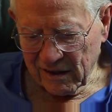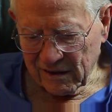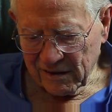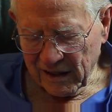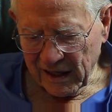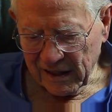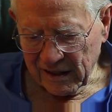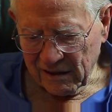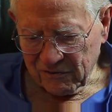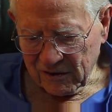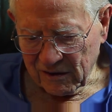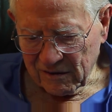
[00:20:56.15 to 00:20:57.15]
night
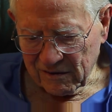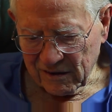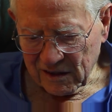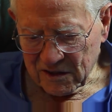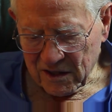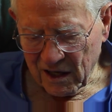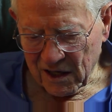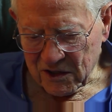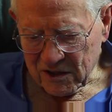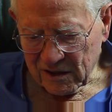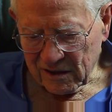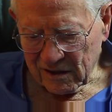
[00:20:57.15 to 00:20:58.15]
after
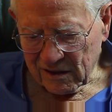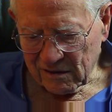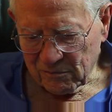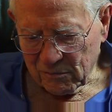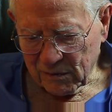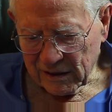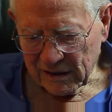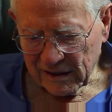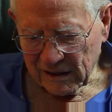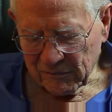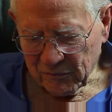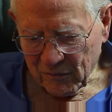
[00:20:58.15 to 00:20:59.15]
exhaustion and
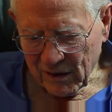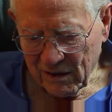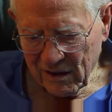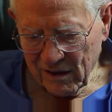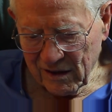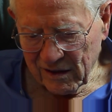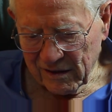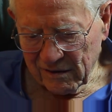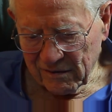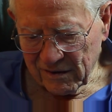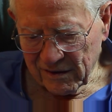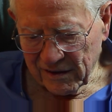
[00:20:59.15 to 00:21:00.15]
bleeding,
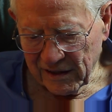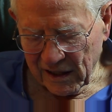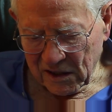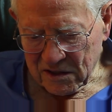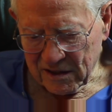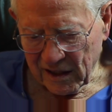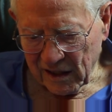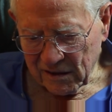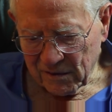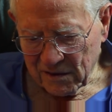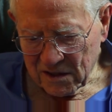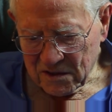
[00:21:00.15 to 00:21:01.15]
the next day to
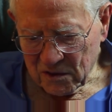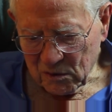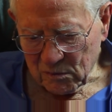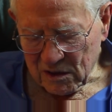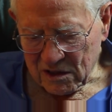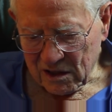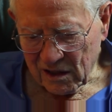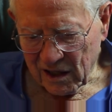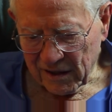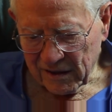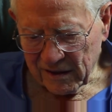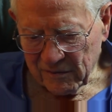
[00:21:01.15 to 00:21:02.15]
resume the
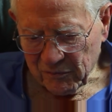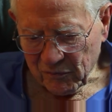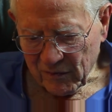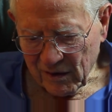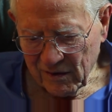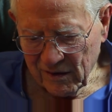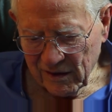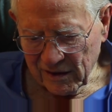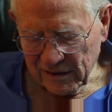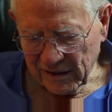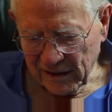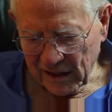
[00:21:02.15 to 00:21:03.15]
slaughter. And
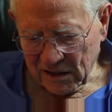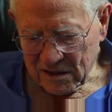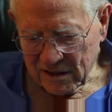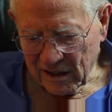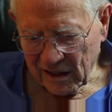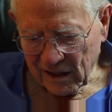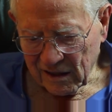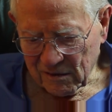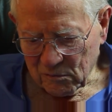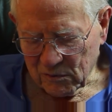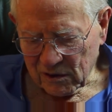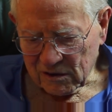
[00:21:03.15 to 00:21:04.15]
the next day, the
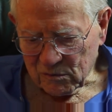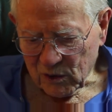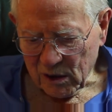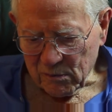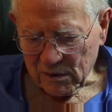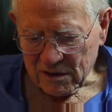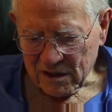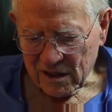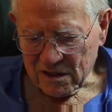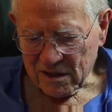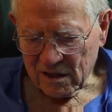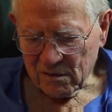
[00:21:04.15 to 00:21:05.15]
Book of Mormon says there